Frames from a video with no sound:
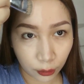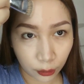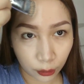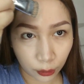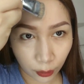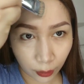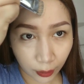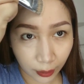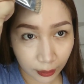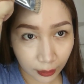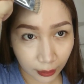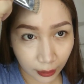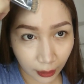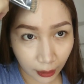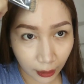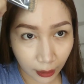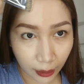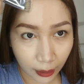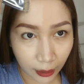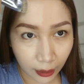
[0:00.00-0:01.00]
Sorry sa
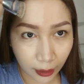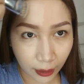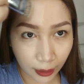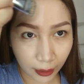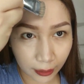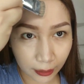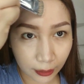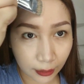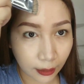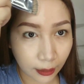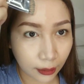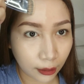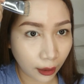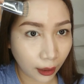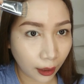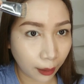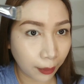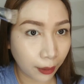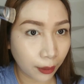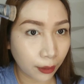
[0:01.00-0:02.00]
ingay guys,
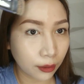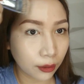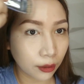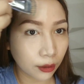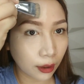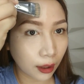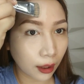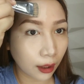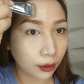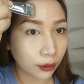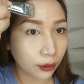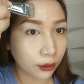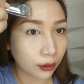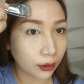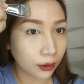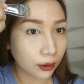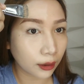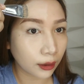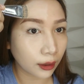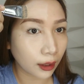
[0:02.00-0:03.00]
kasi may
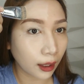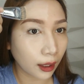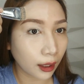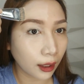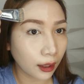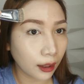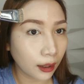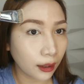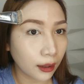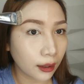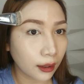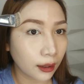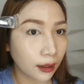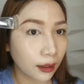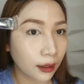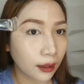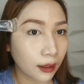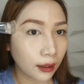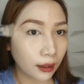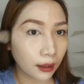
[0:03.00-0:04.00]
construction sa
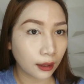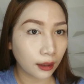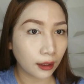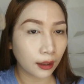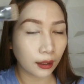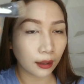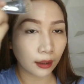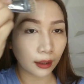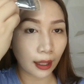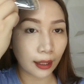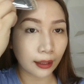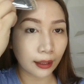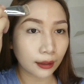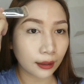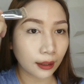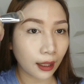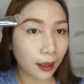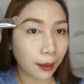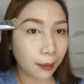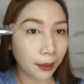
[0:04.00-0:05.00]

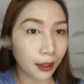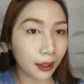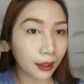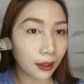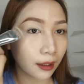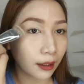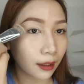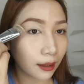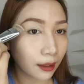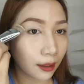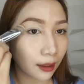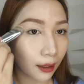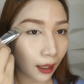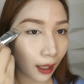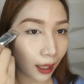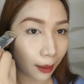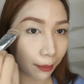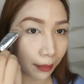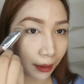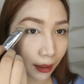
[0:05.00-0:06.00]
taas namin.
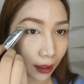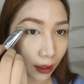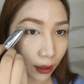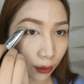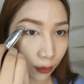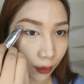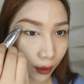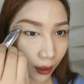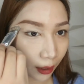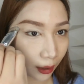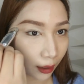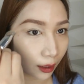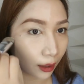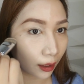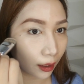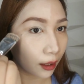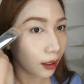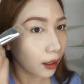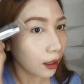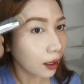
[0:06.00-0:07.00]
I mean the unit.
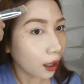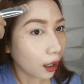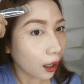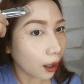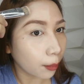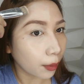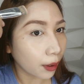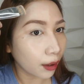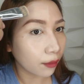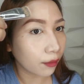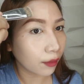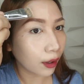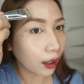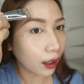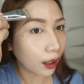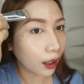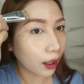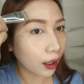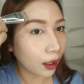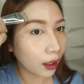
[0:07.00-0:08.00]
Above
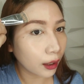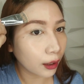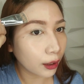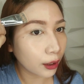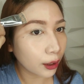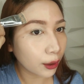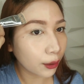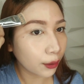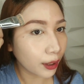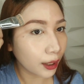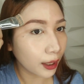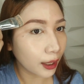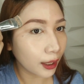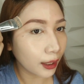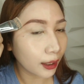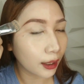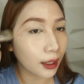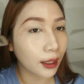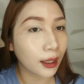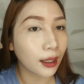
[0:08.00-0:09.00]
our
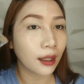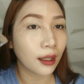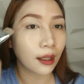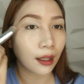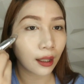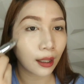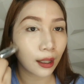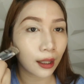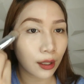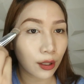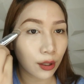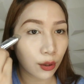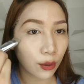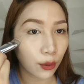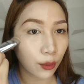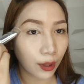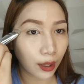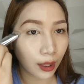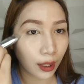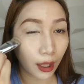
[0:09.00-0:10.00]
unit
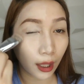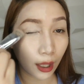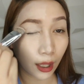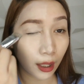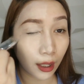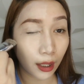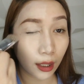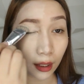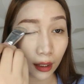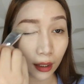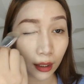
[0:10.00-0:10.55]
is doing a